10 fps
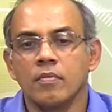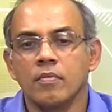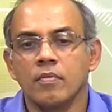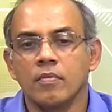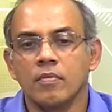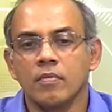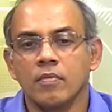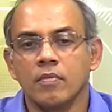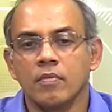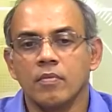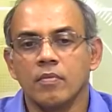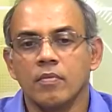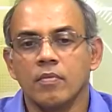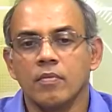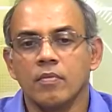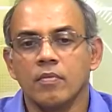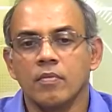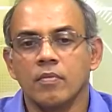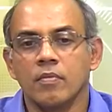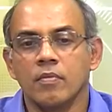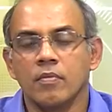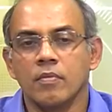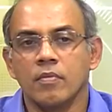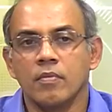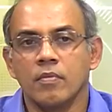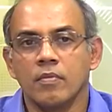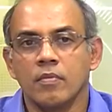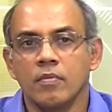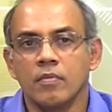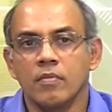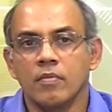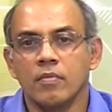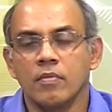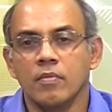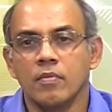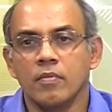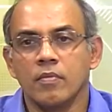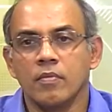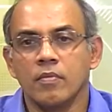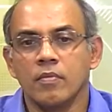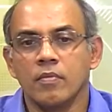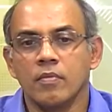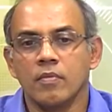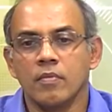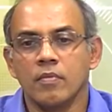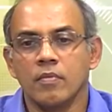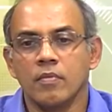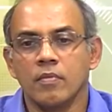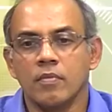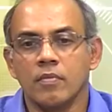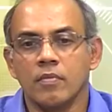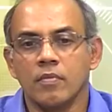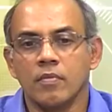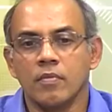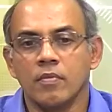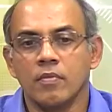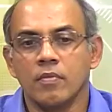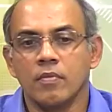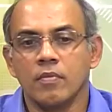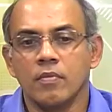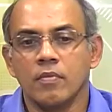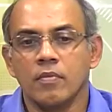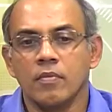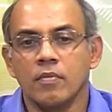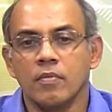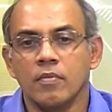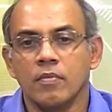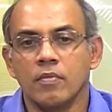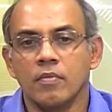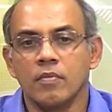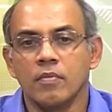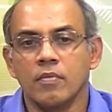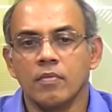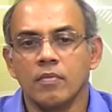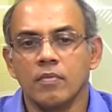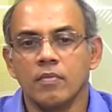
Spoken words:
This person isn't speaking.